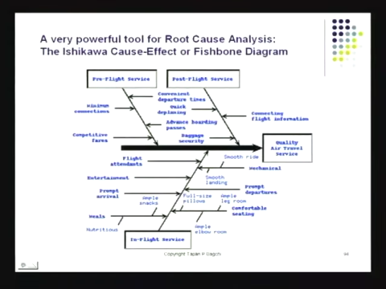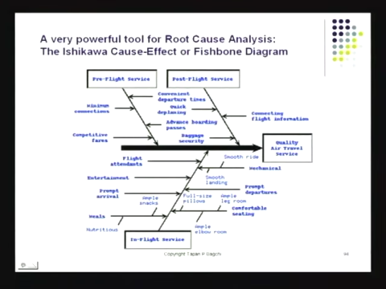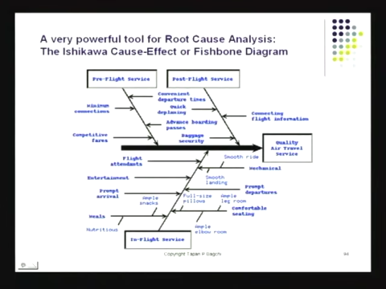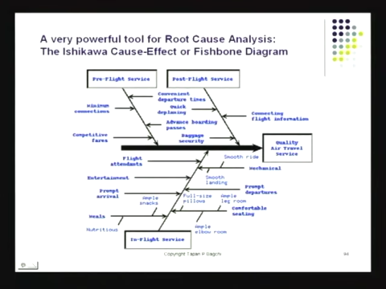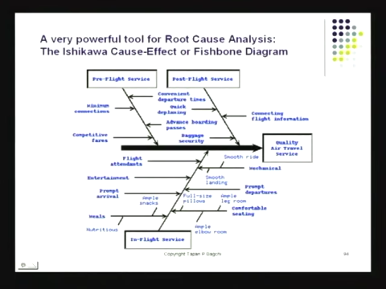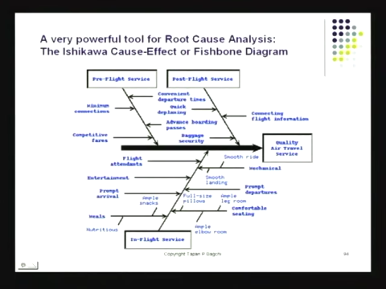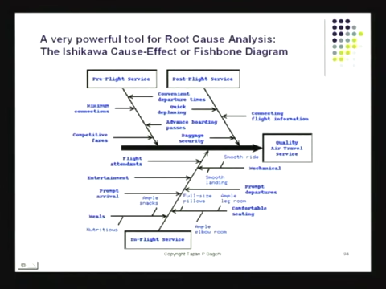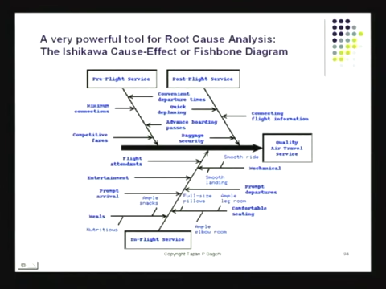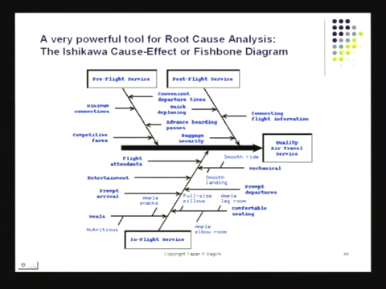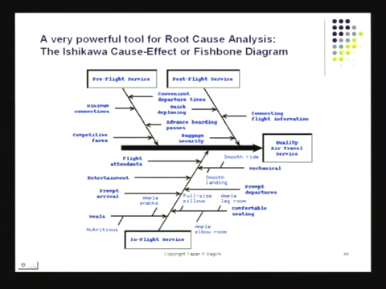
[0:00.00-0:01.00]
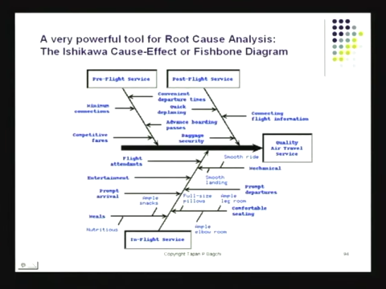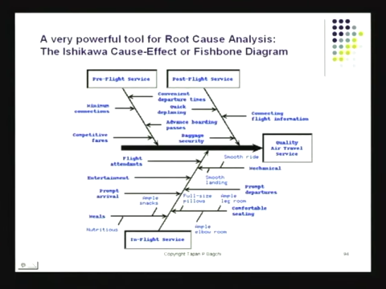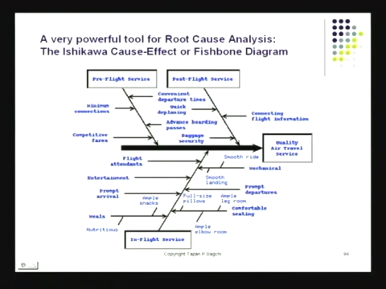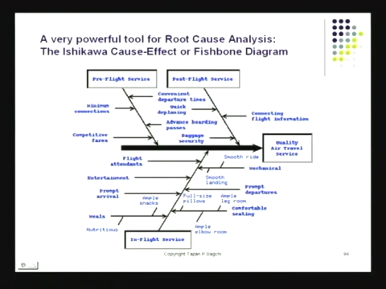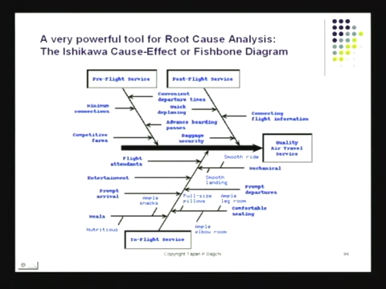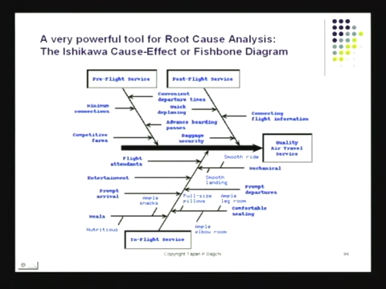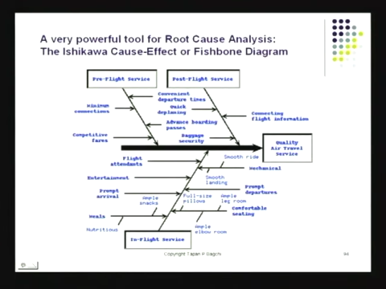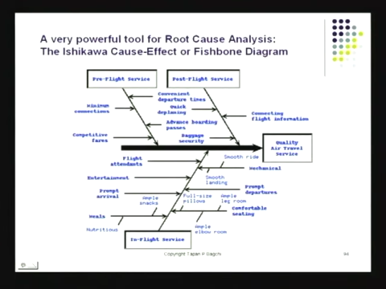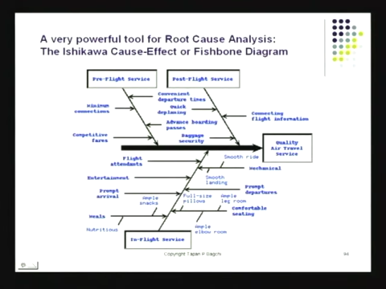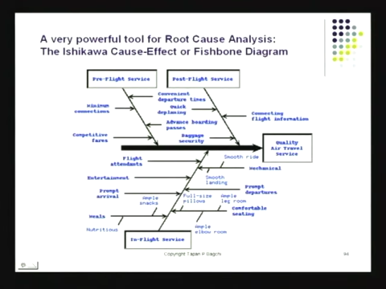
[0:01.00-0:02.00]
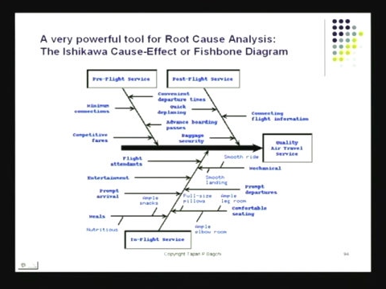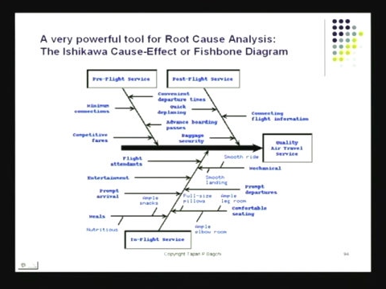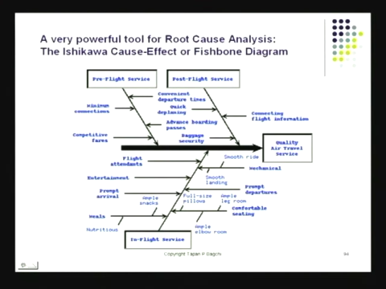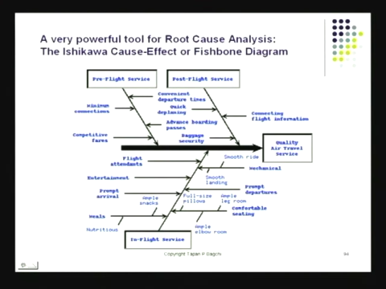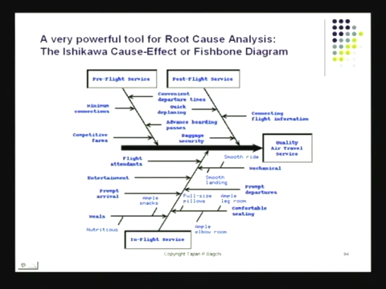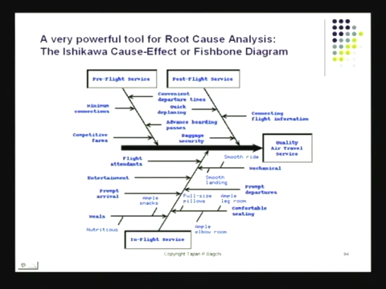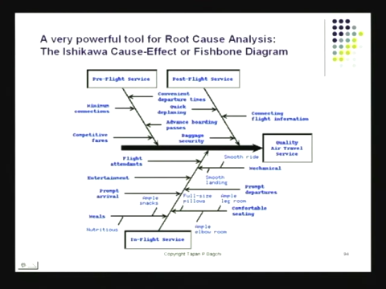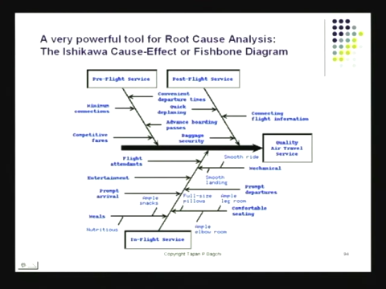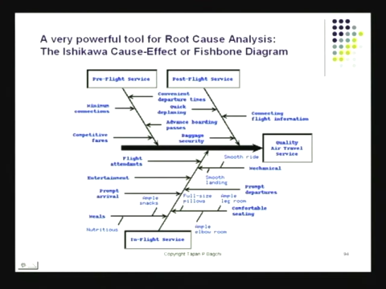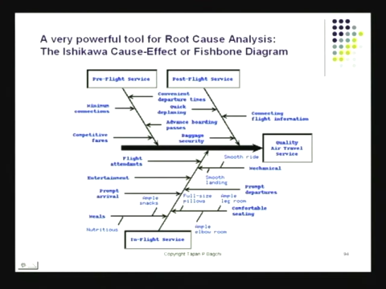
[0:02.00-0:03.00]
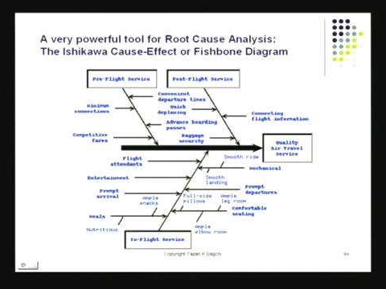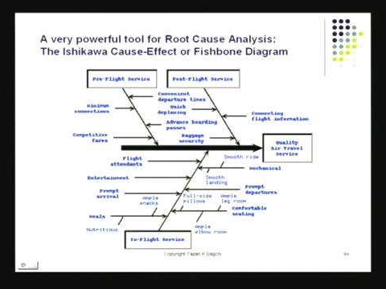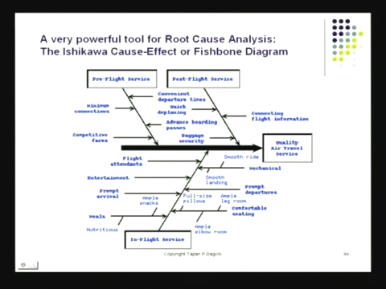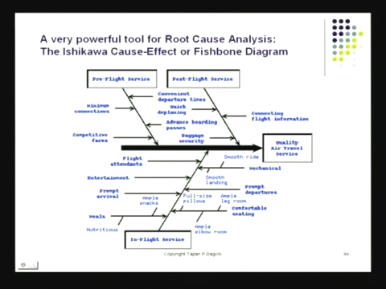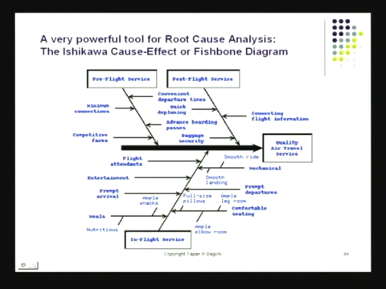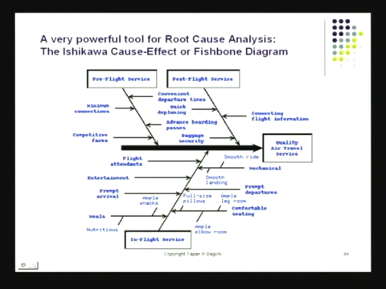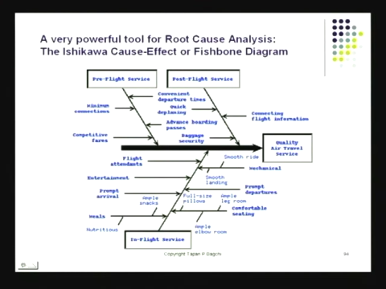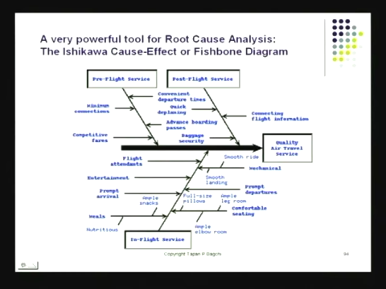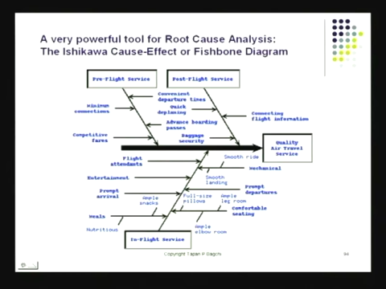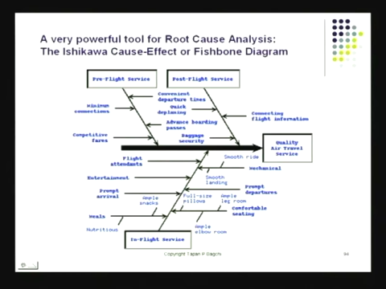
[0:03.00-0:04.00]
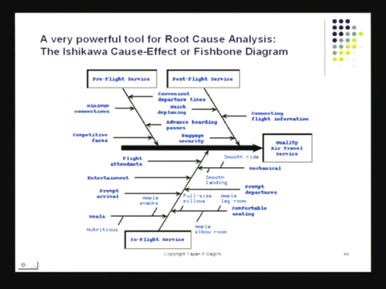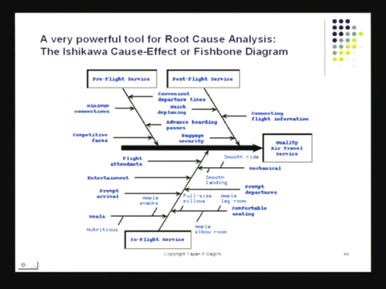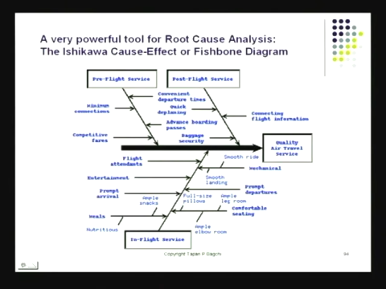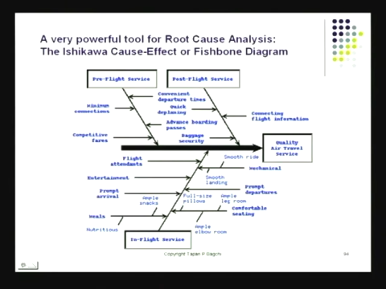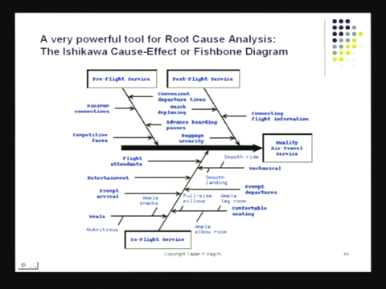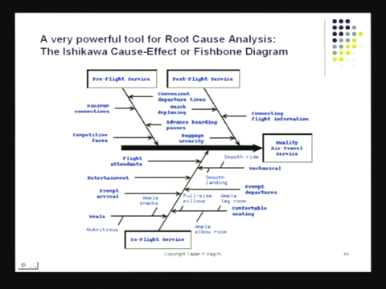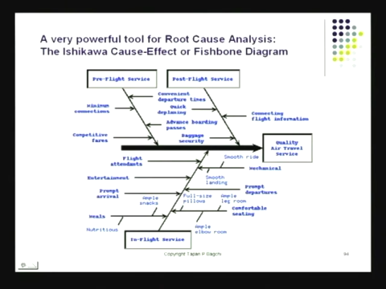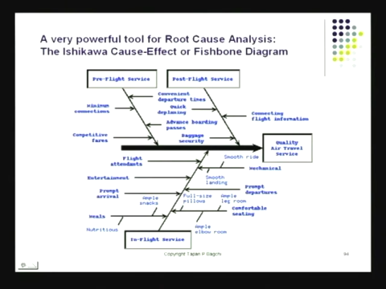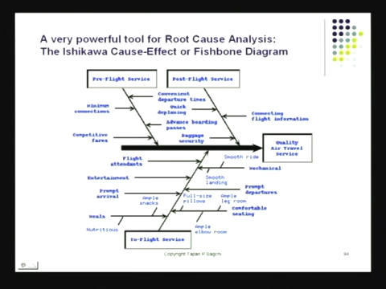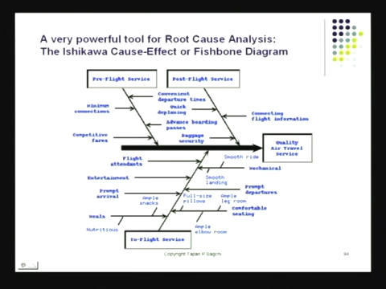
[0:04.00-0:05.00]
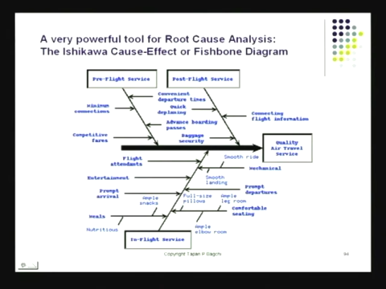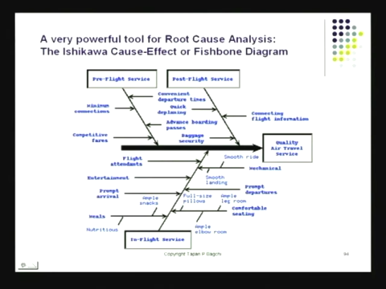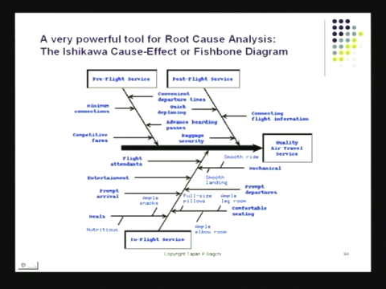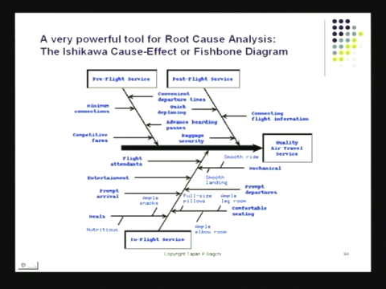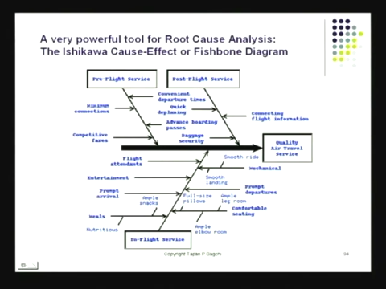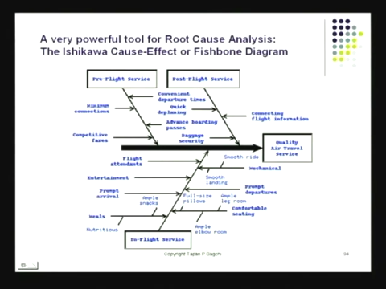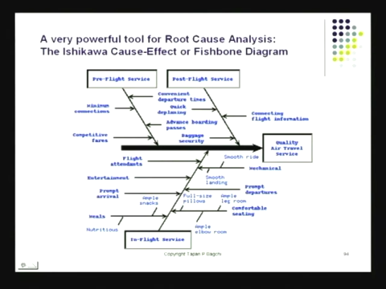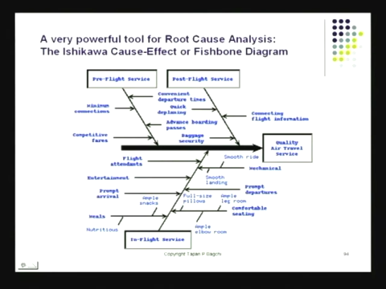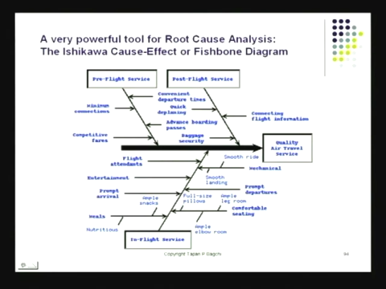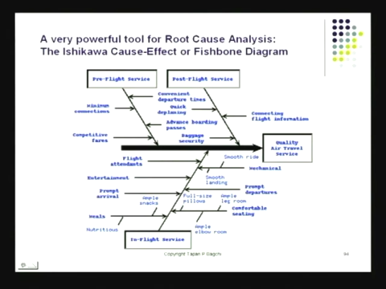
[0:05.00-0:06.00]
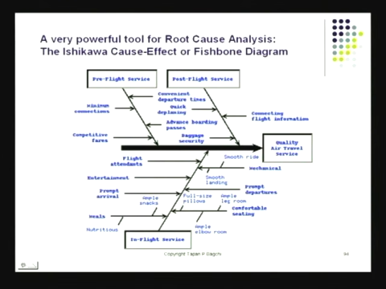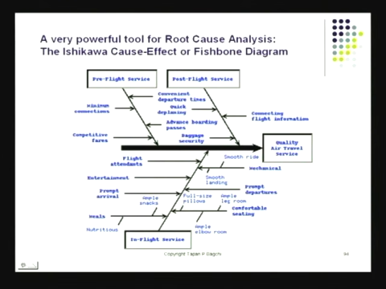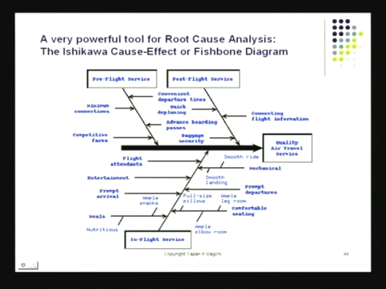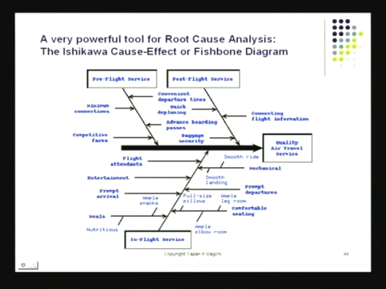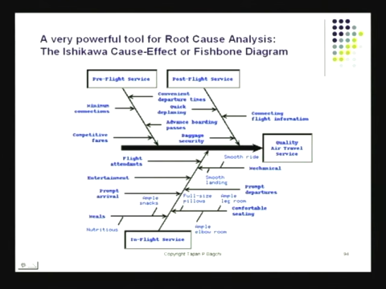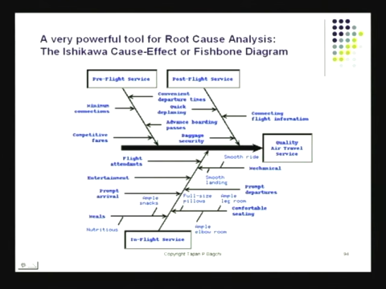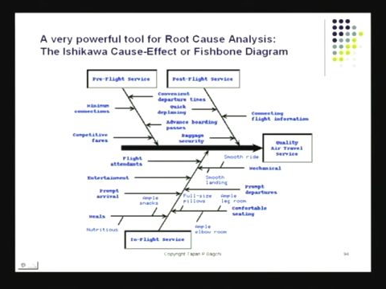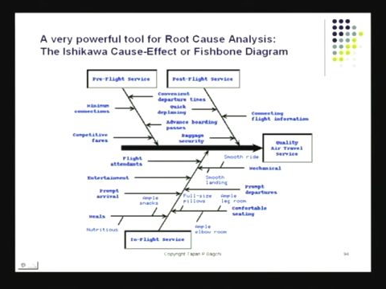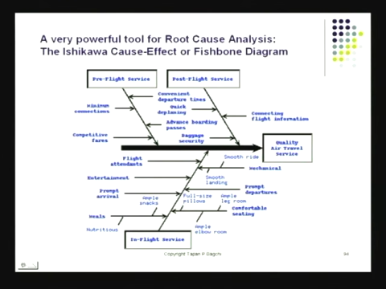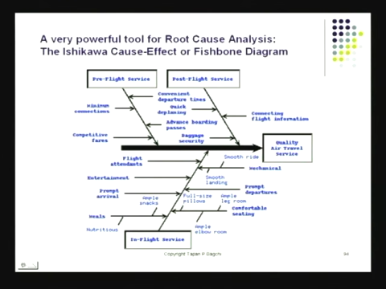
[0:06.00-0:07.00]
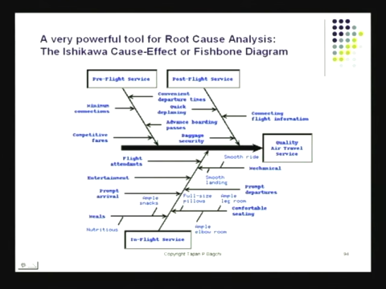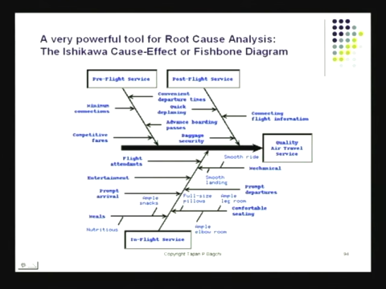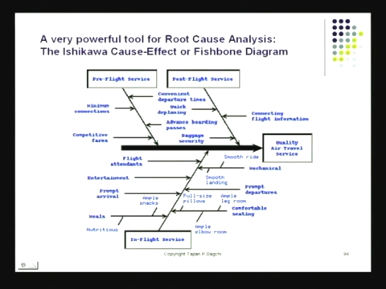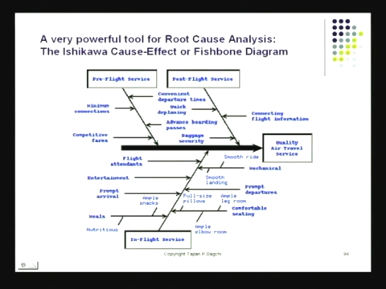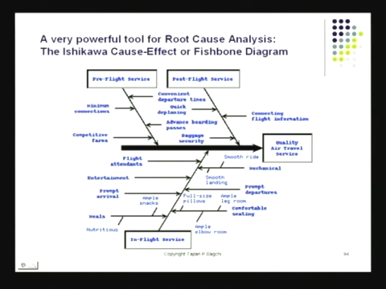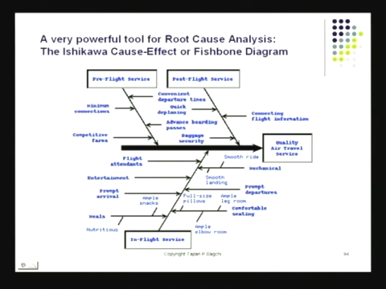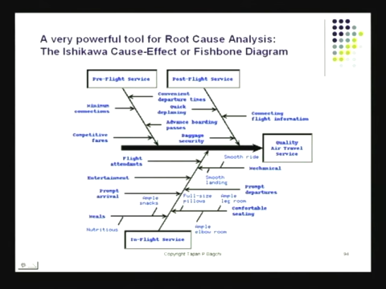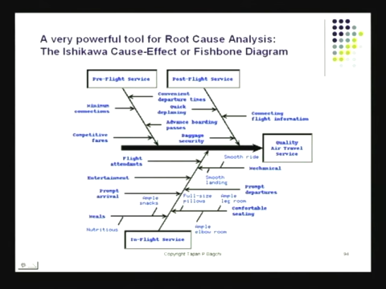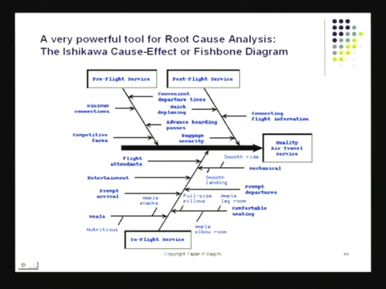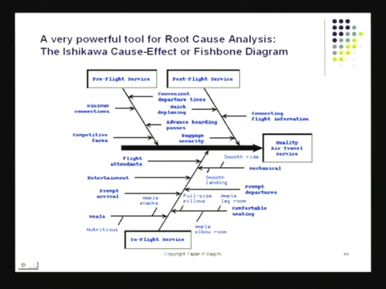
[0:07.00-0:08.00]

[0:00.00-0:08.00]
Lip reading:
No face is visible, so there are no lips to read.